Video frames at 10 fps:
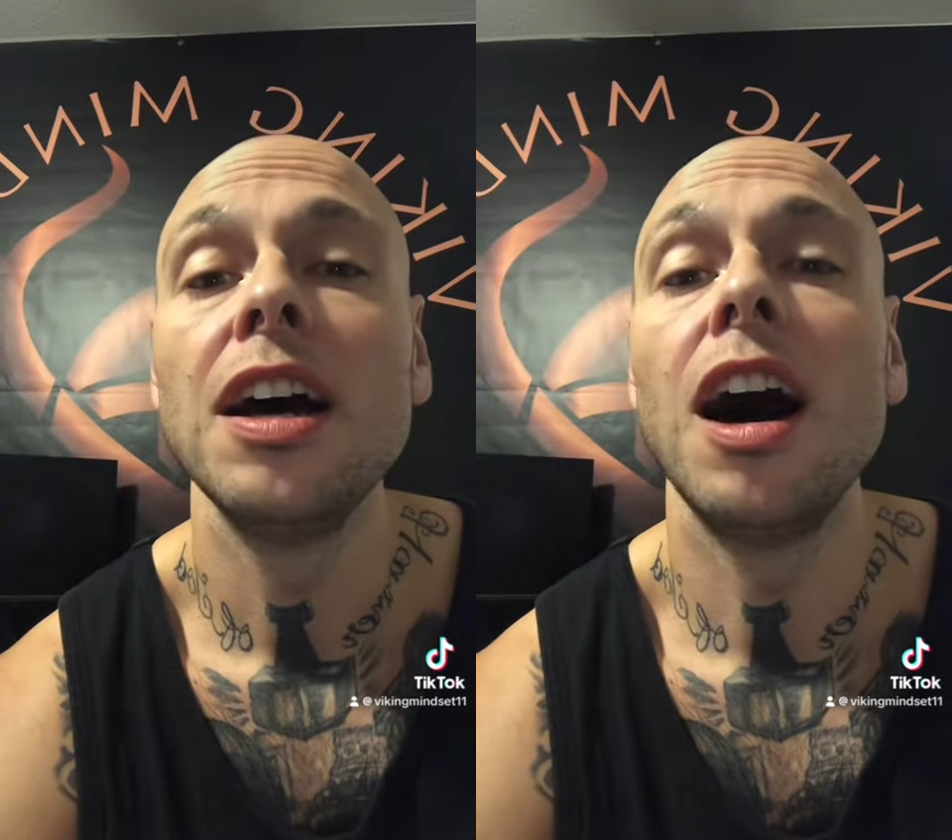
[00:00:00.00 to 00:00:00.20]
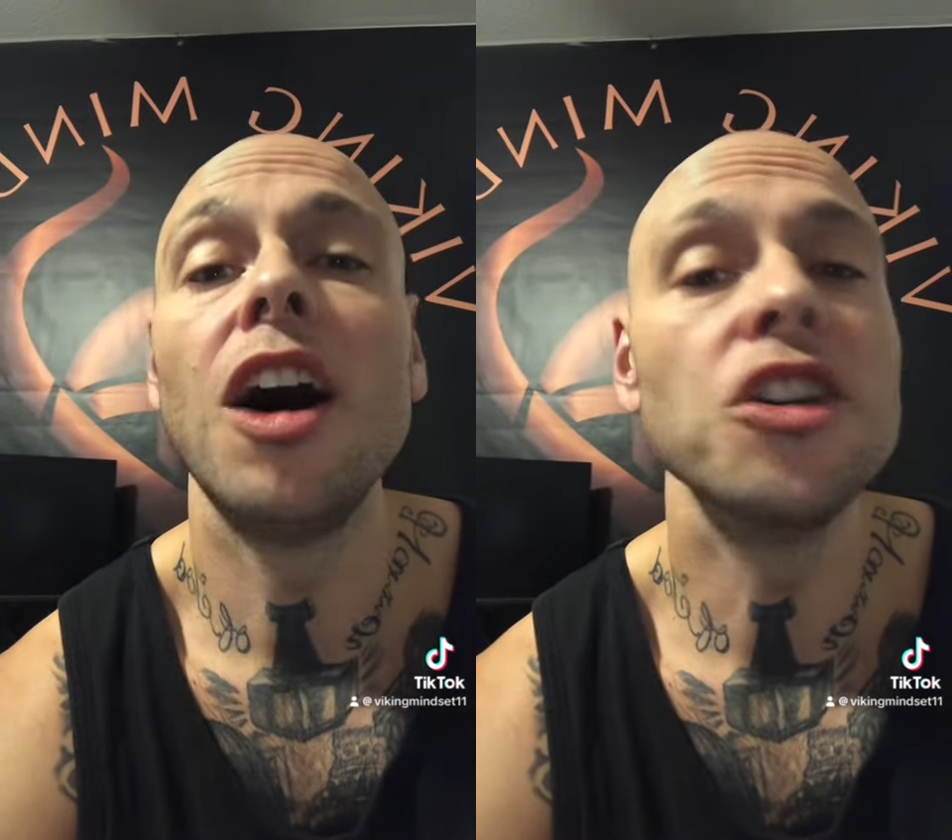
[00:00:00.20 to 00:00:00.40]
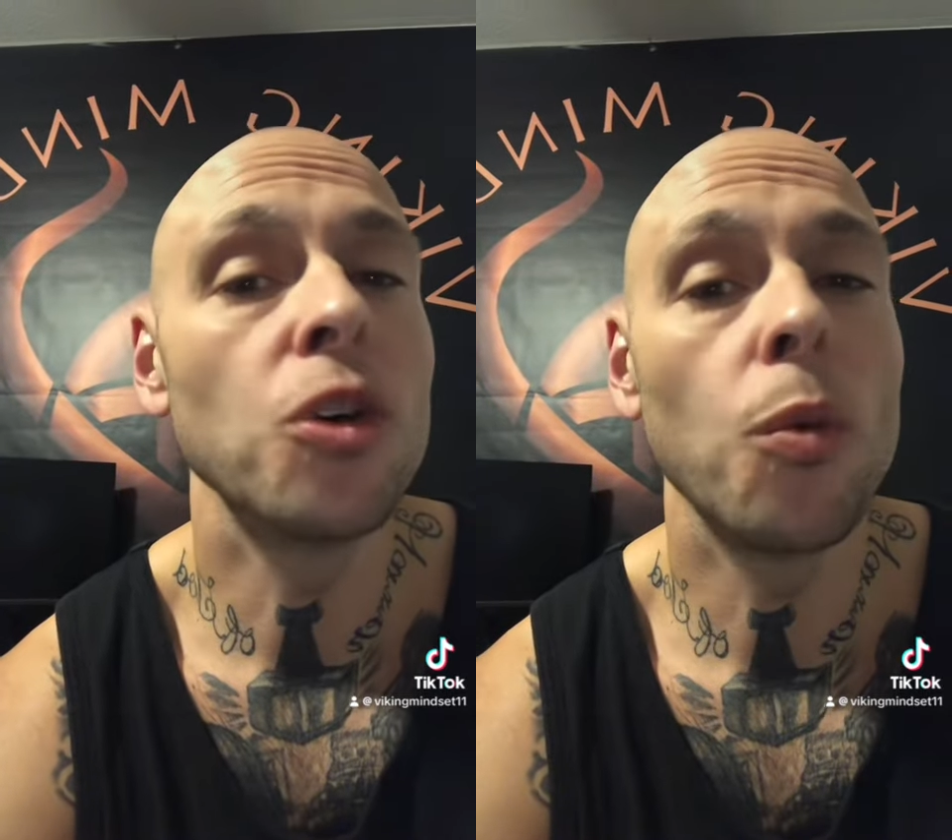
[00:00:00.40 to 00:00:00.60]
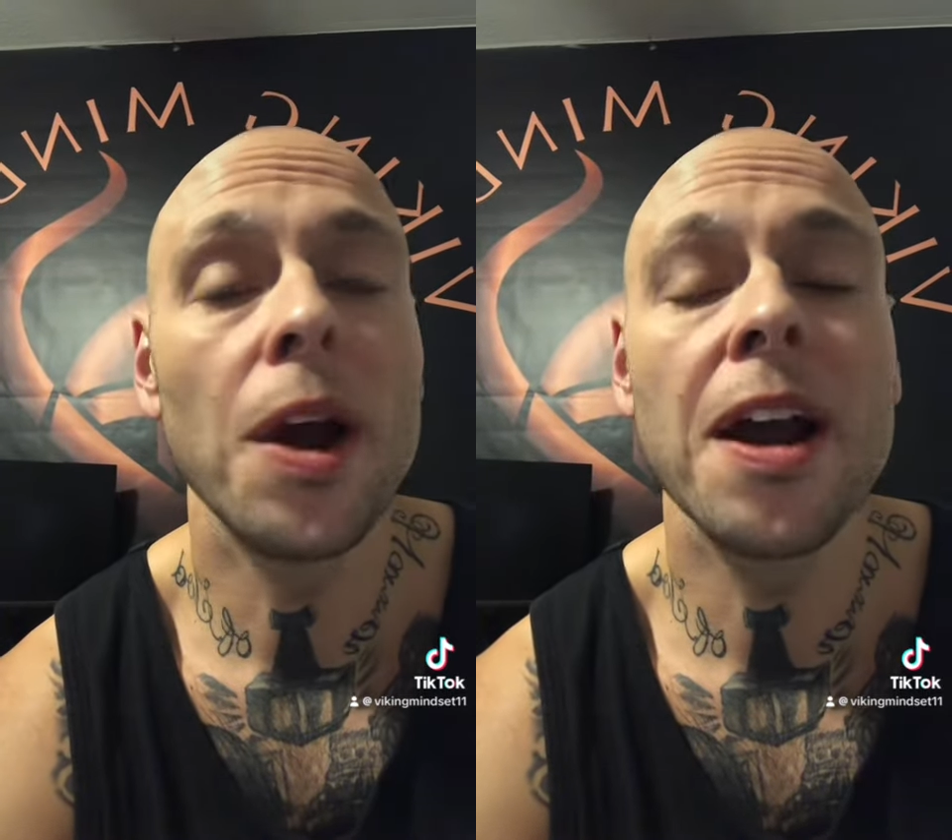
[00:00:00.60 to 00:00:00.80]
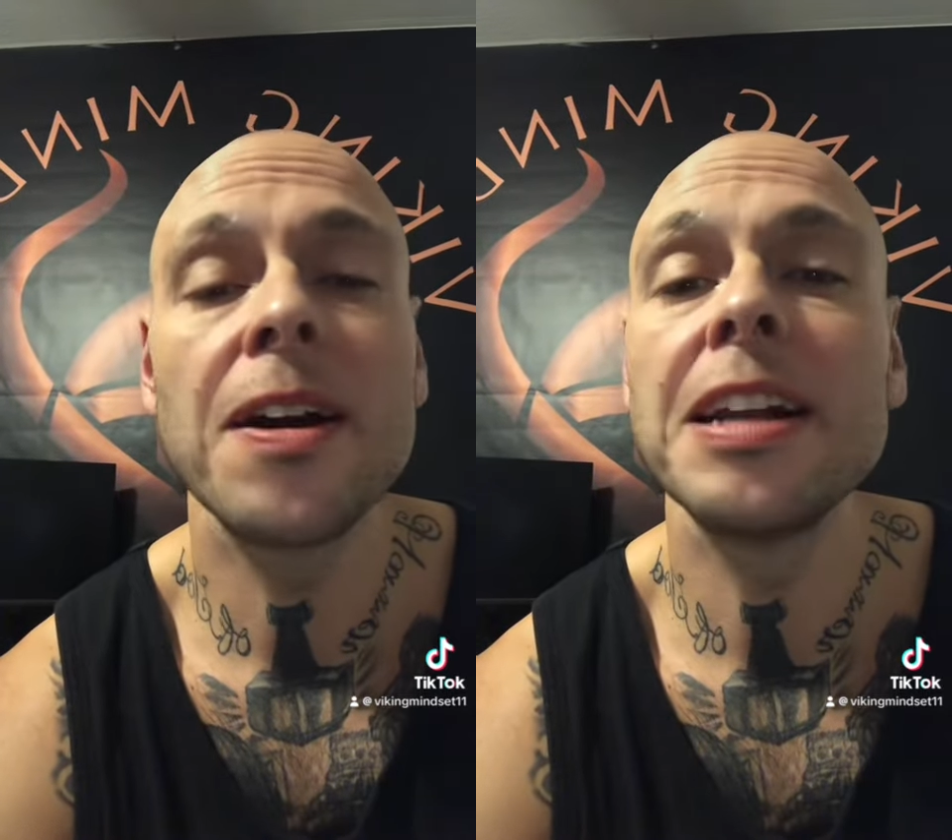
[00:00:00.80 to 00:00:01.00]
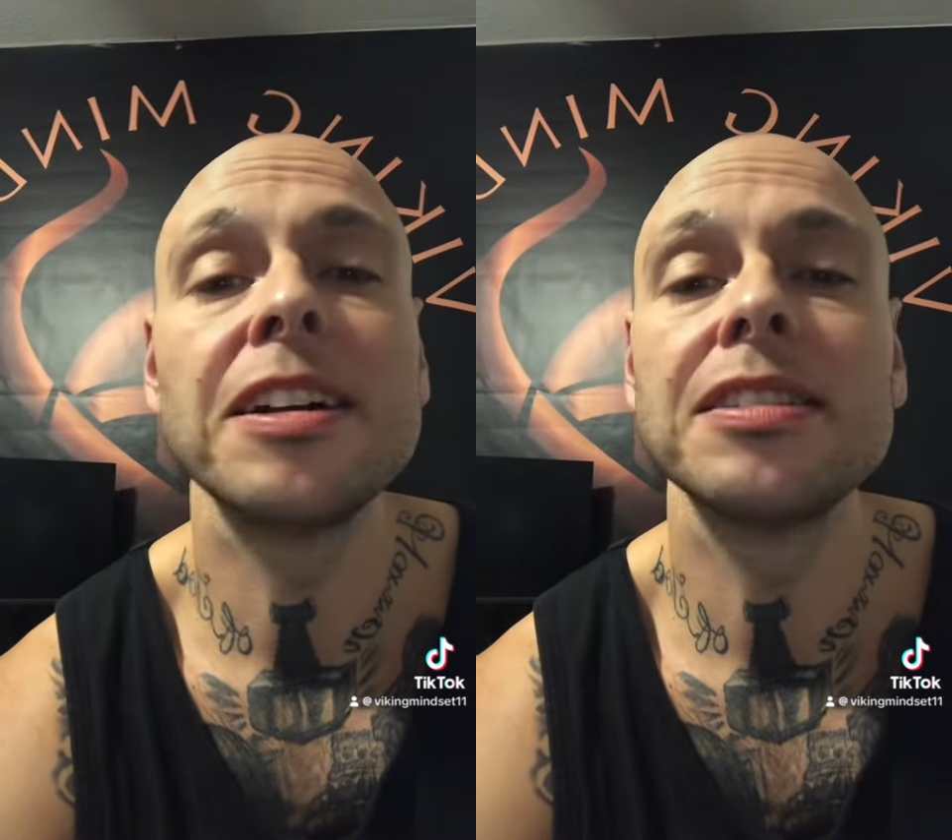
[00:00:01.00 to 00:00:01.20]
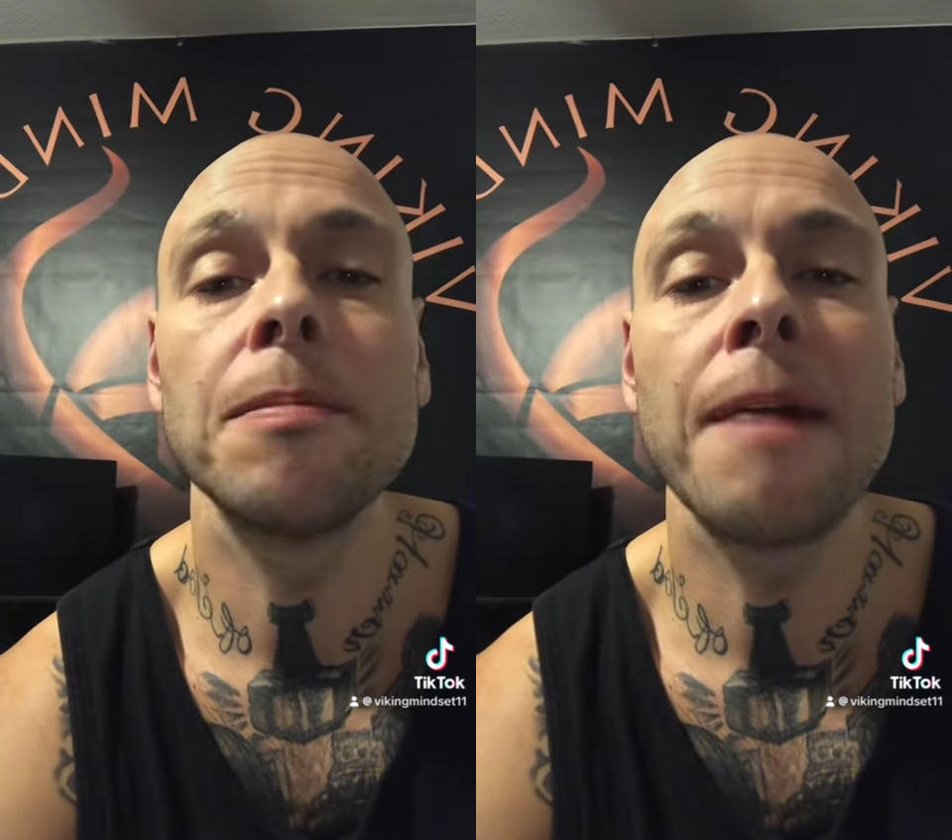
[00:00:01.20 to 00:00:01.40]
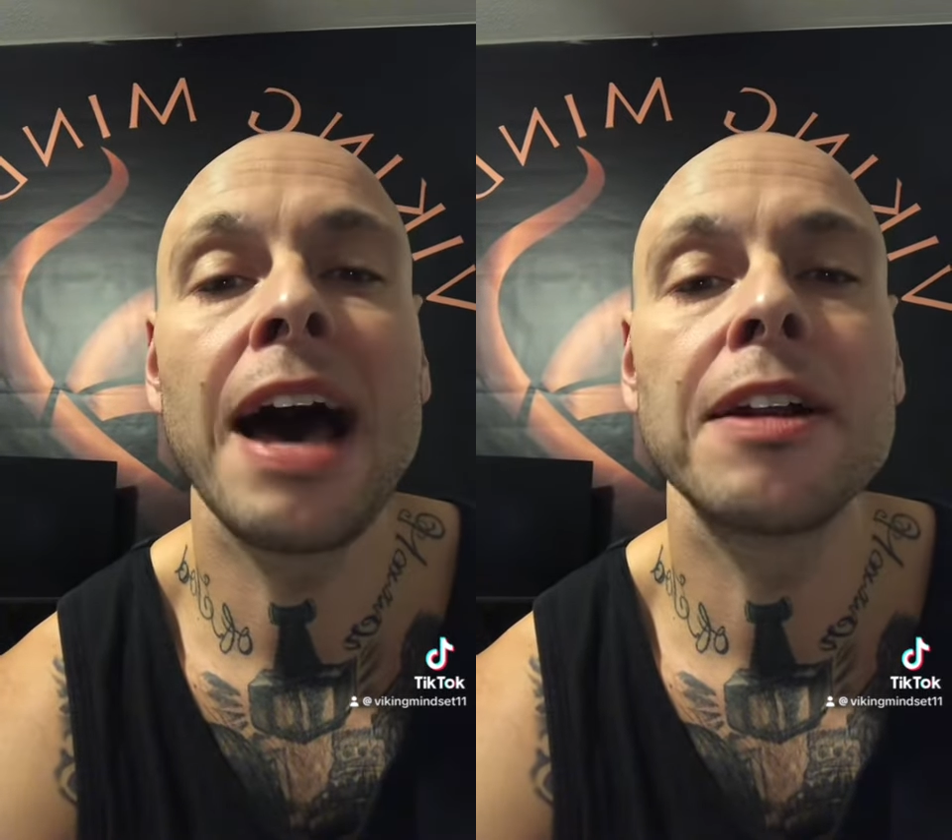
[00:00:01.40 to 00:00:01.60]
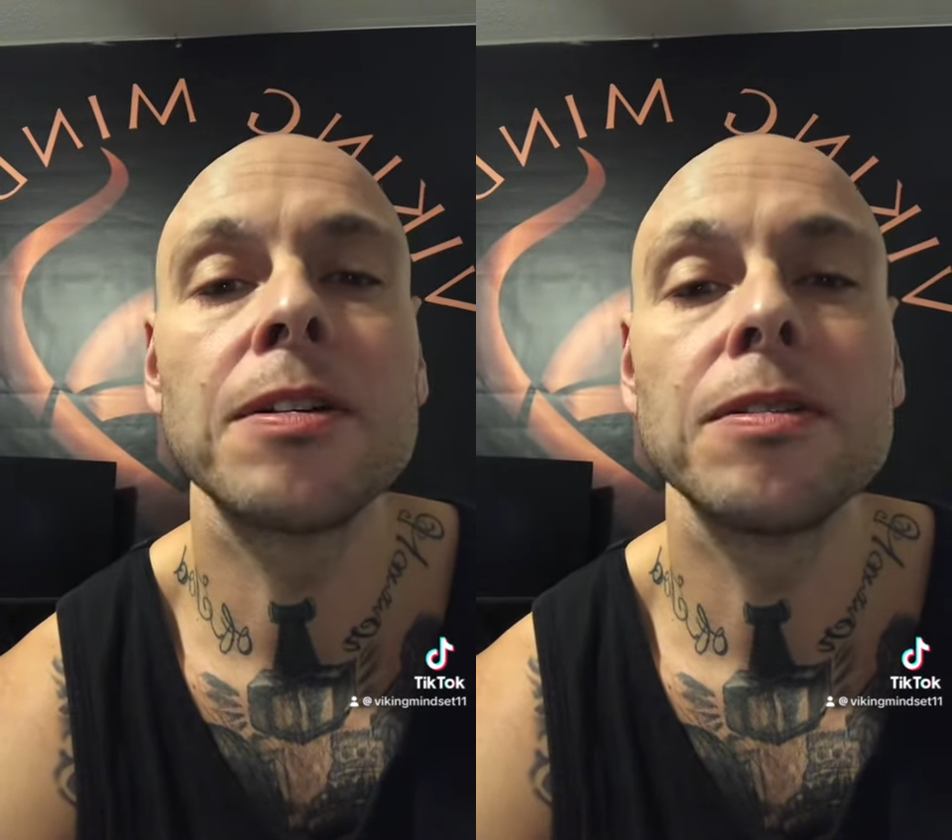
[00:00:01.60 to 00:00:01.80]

underwear, it doesn't matter.